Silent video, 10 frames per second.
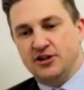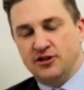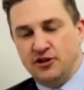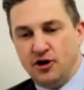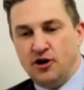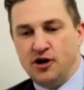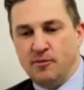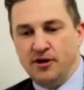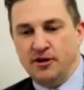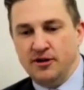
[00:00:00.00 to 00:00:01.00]
to talk
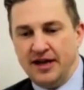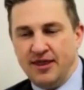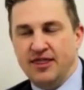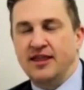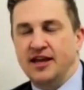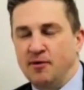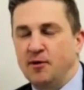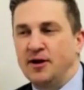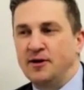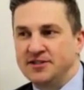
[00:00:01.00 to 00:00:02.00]
about and think about when
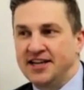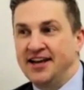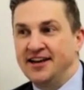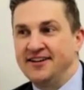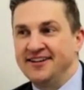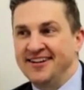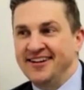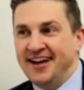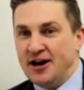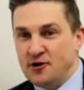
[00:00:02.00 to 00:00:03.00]
I was a kid,
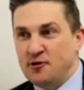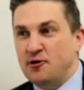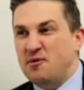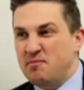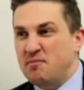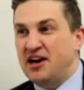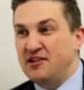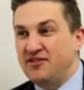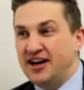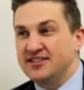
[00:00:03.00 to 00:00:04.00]
i grown up in
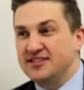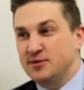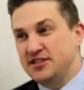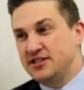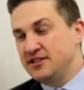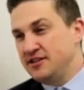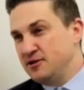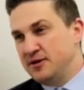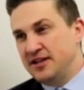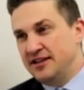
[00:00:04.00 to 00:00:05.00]
Belfast, which, you know,
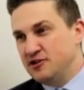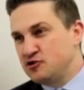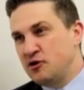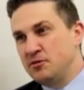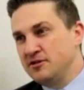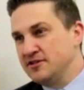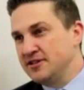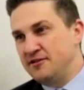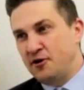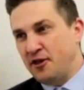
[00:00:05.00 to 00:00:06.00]
in the Troubles in
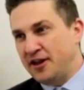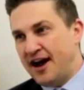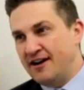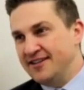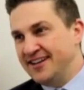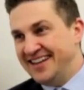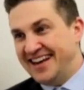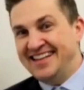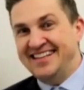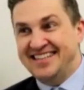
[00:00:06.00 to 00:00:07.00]
Northern Ireland in the
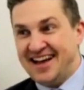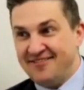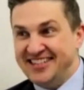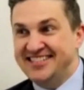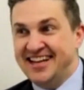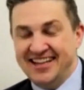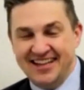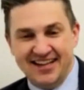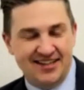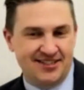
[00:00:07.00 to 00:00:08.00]
1970s and 1980s,